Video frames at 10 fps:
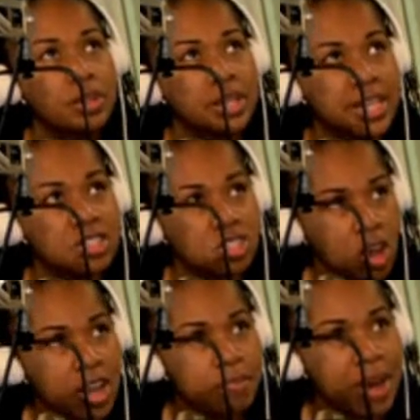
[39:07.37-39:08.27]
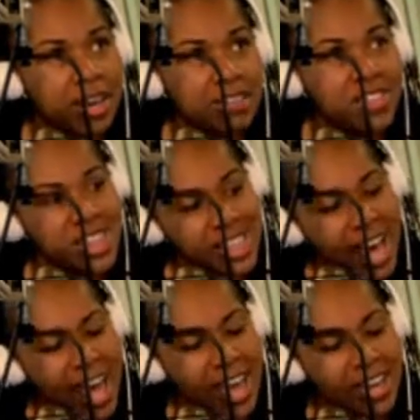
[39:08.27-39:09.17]
let's talk about even
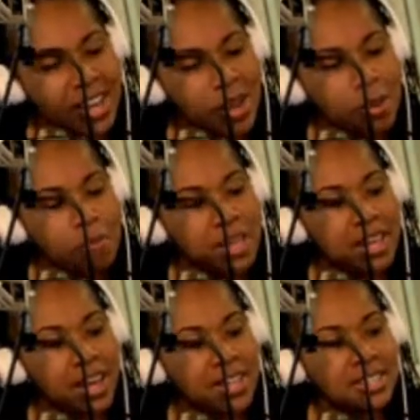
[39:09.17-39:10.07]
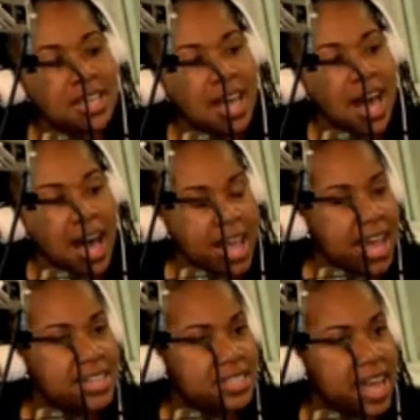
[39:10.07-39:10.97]
that, because I
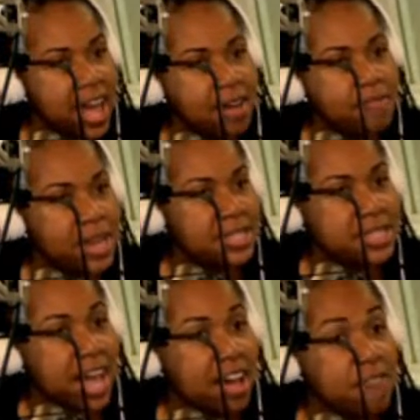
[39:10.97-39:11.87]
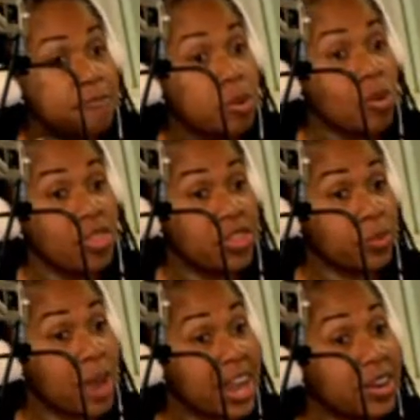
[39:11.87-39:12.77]
had to have my staff pull the
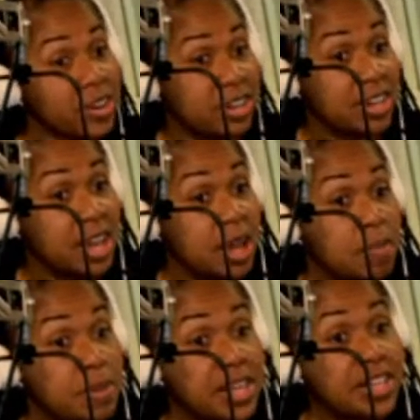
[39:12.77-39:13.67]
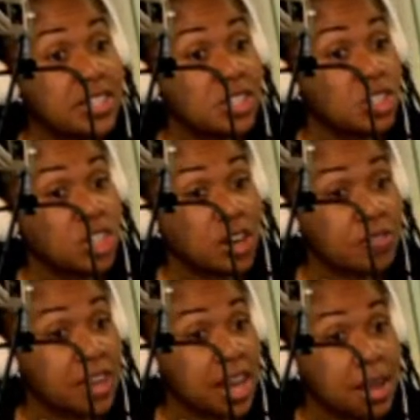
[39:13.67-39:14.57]
record because the
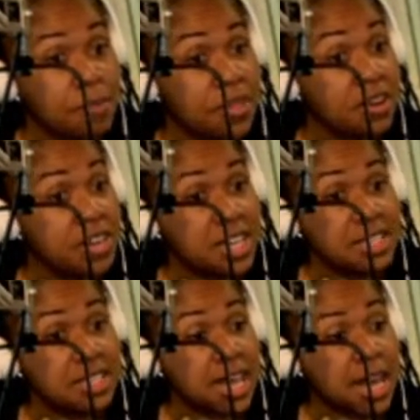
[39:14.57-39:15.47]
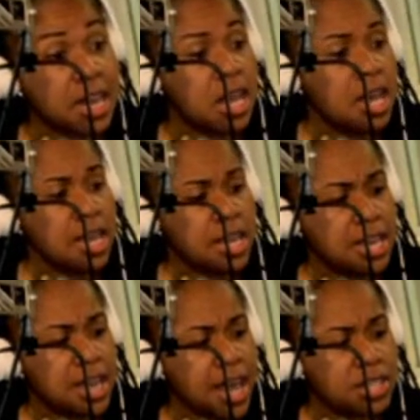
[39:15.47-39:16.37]
sheriff got up there and he said
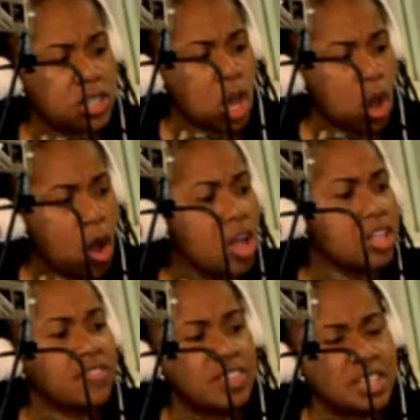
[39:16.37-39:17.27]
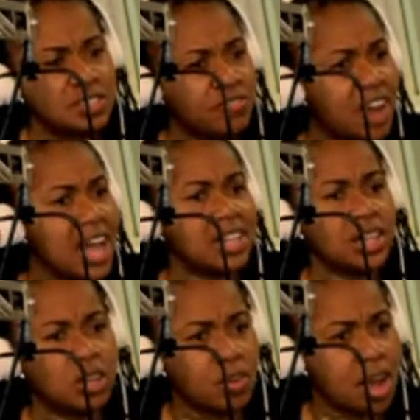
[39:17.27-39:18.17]
he has all of these
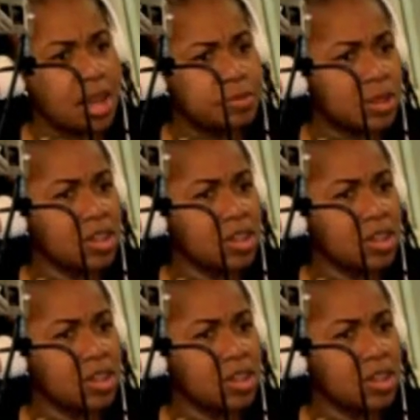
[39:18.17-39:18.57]
violent crimes.